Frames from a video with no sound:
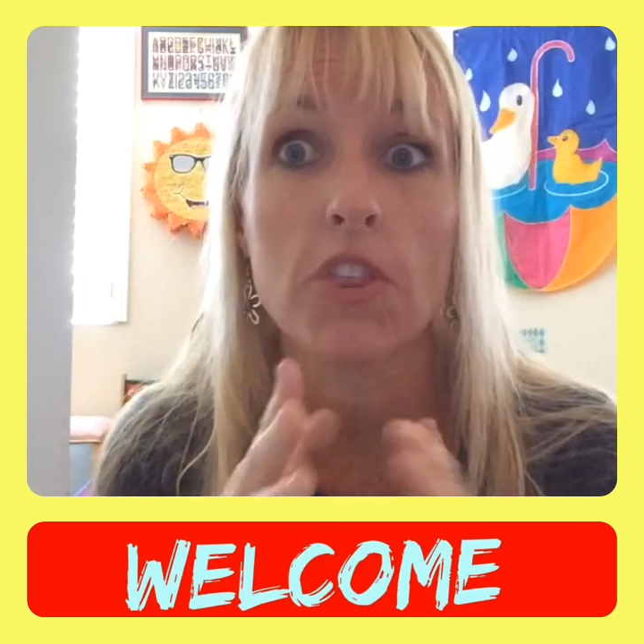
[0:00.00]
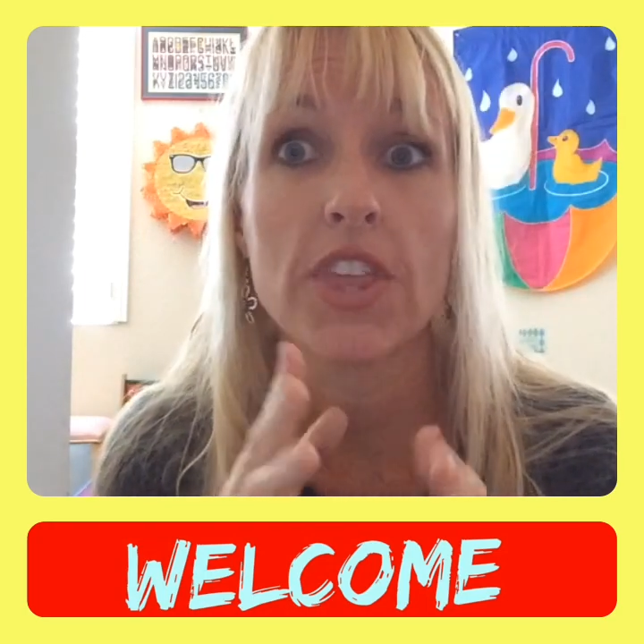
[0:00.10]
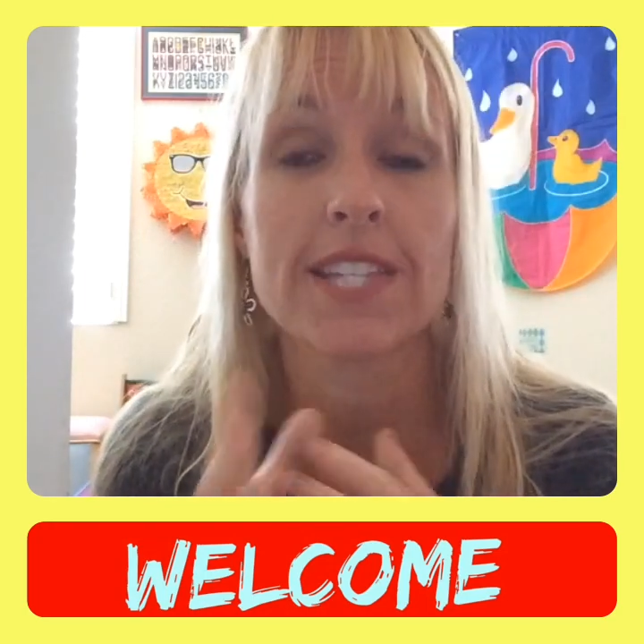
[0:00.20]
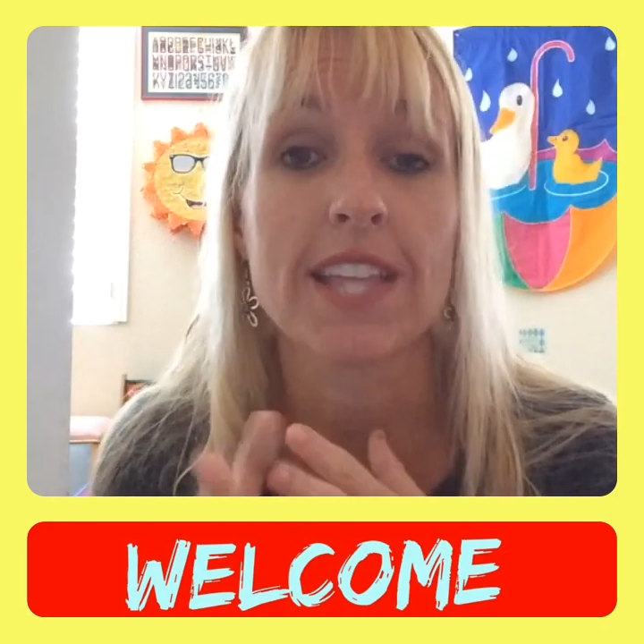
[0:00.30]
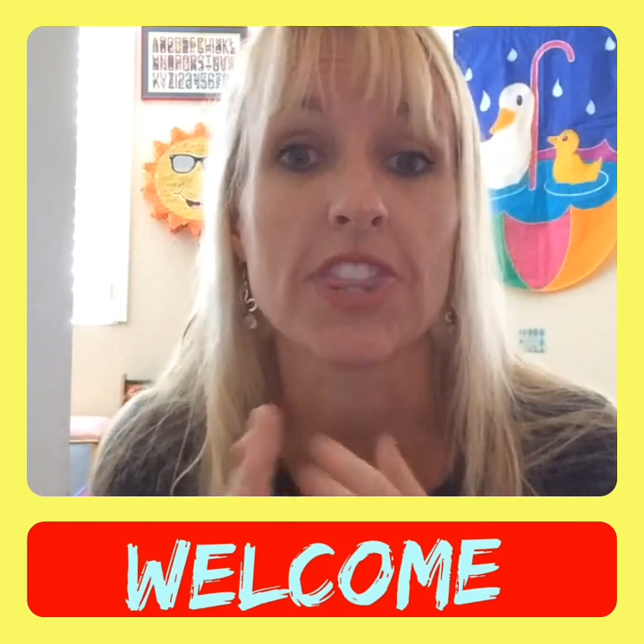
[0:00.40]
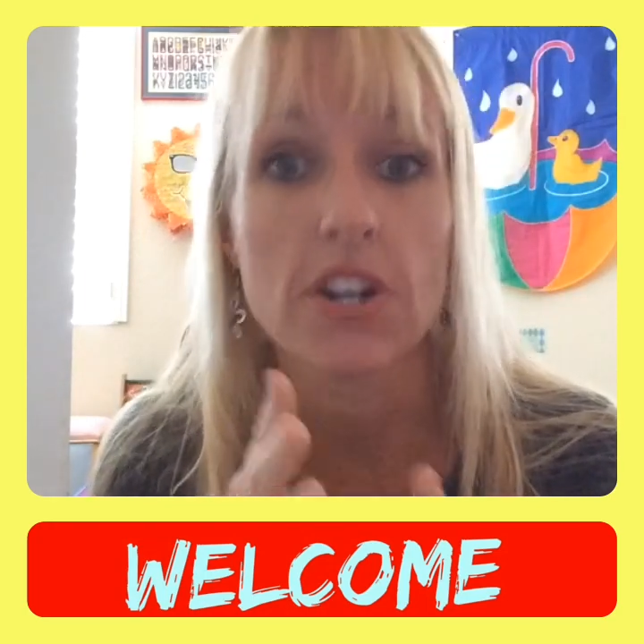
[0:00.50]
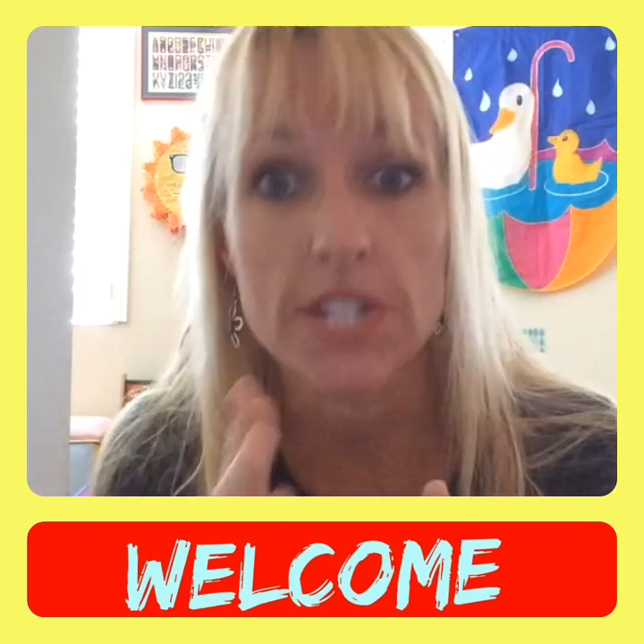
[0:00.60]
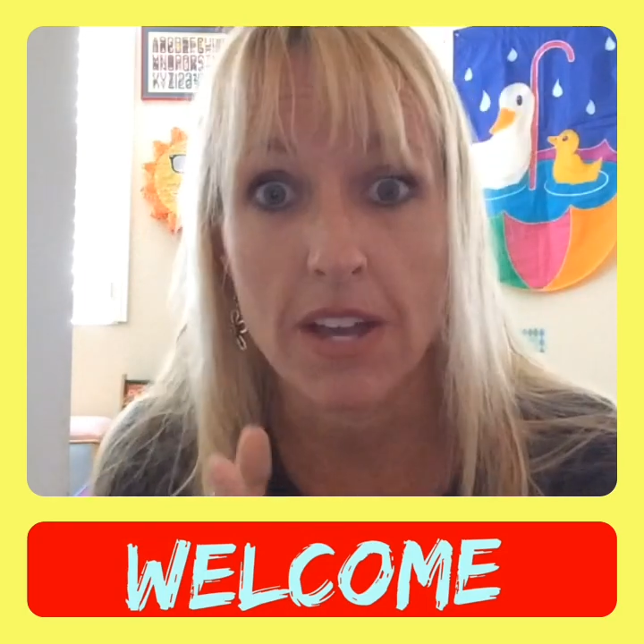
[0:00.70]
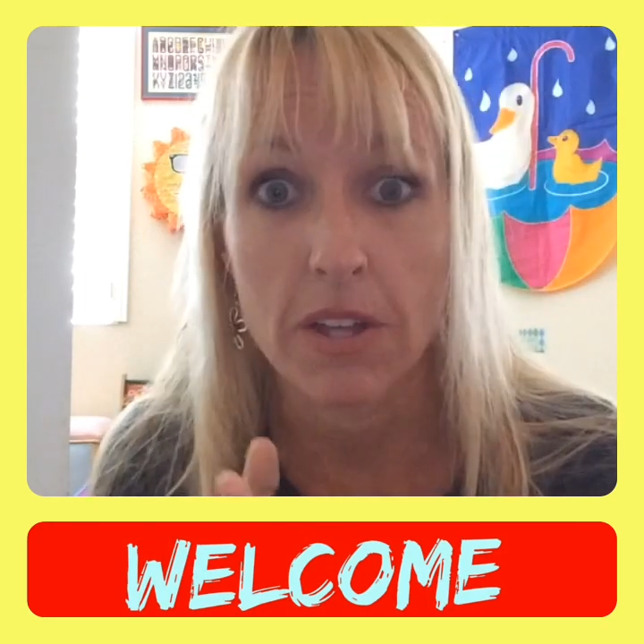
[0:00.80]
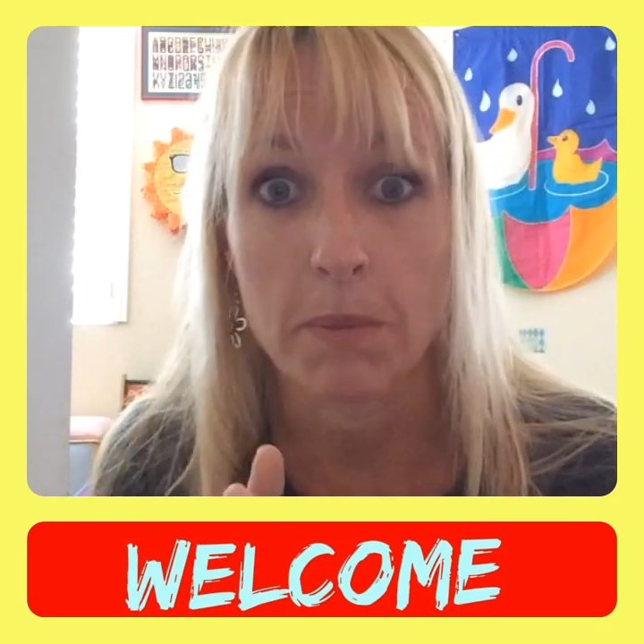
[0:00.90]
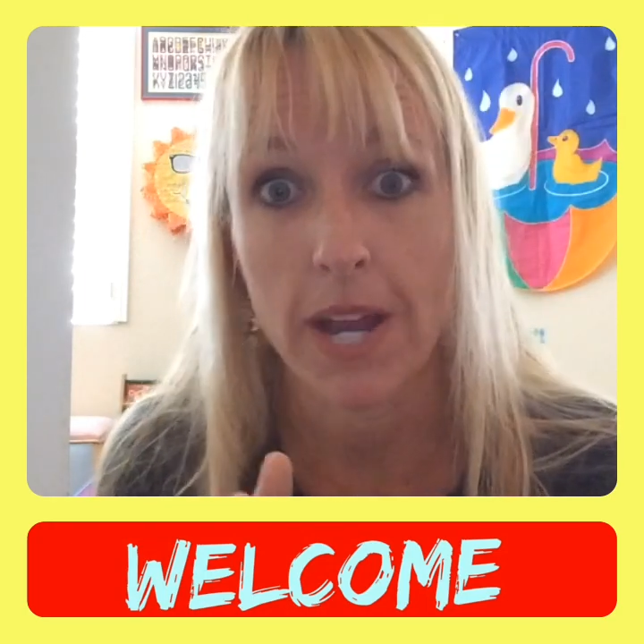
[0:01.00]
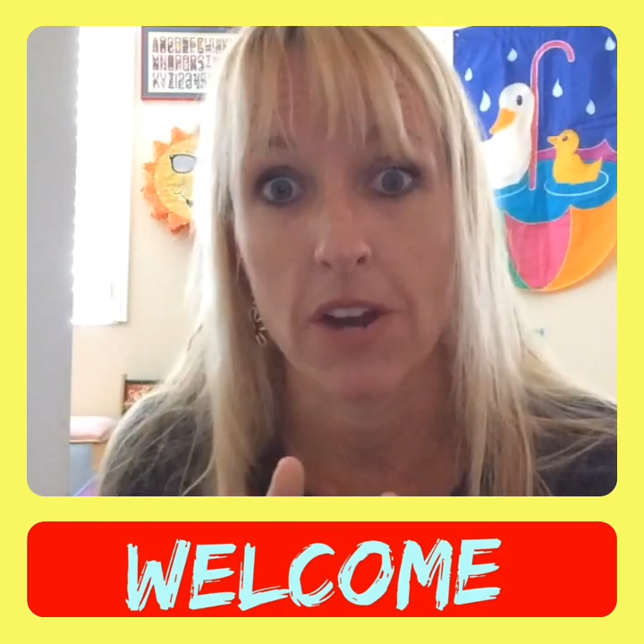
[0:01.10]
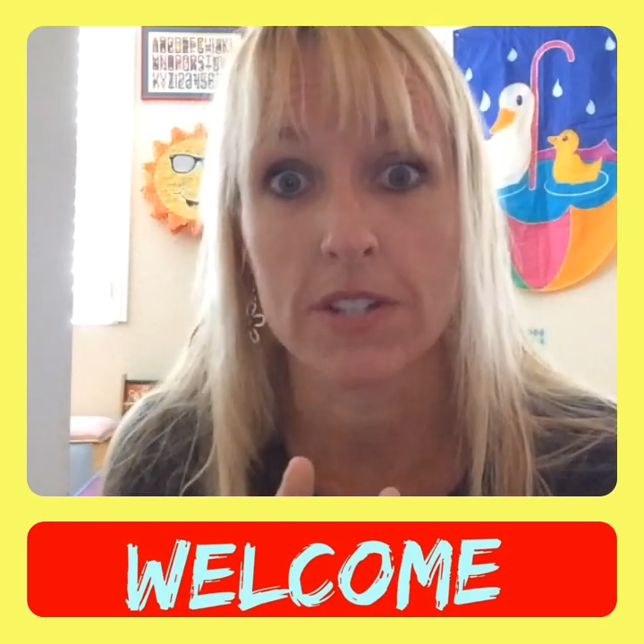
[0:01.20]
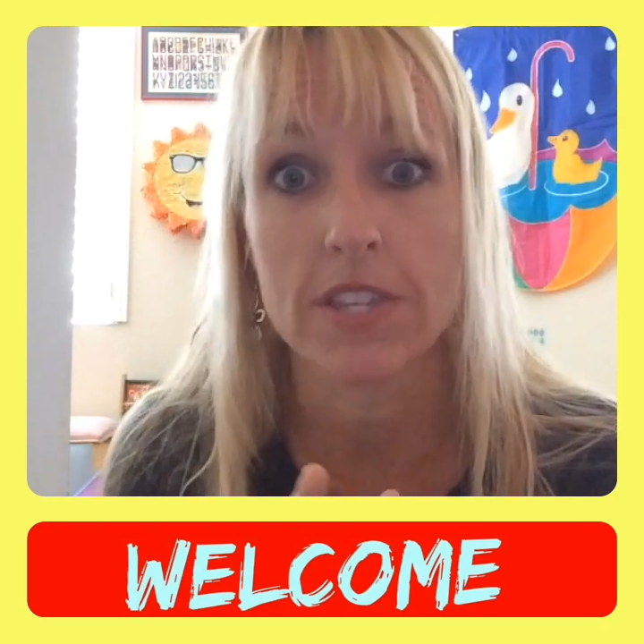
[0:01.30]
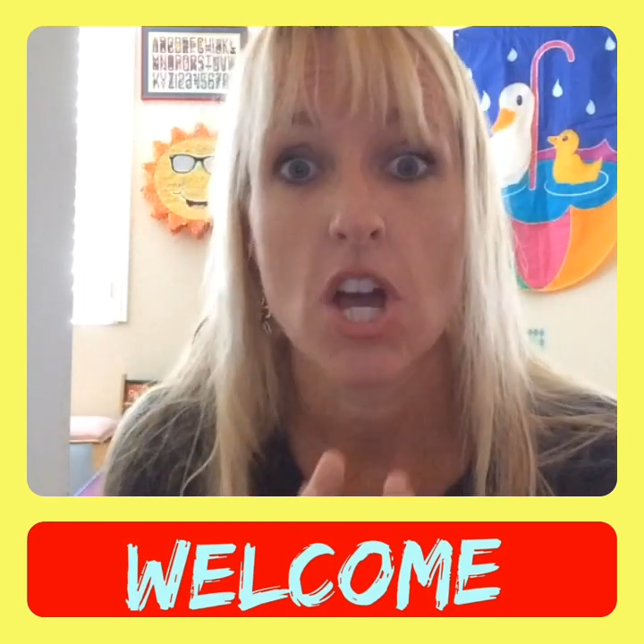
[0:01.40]
things that they're telling
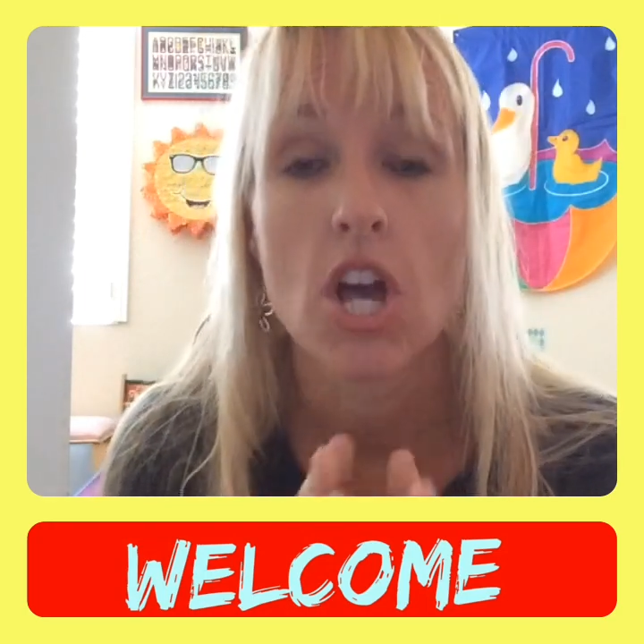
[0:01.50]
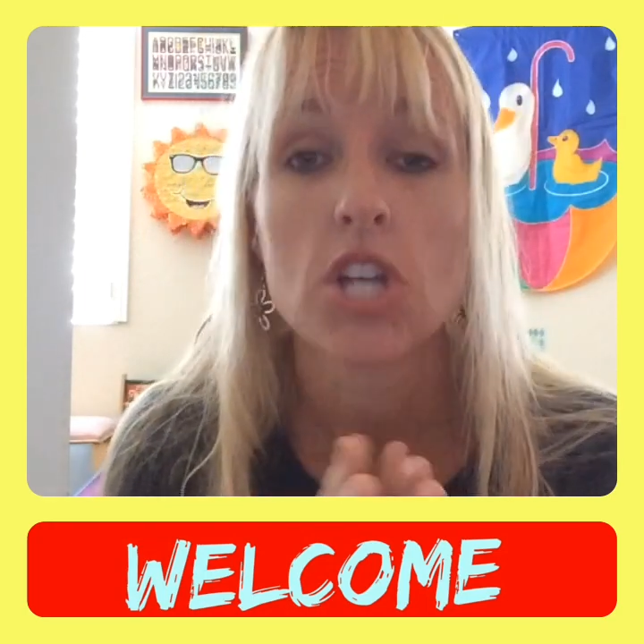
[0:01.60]
parents.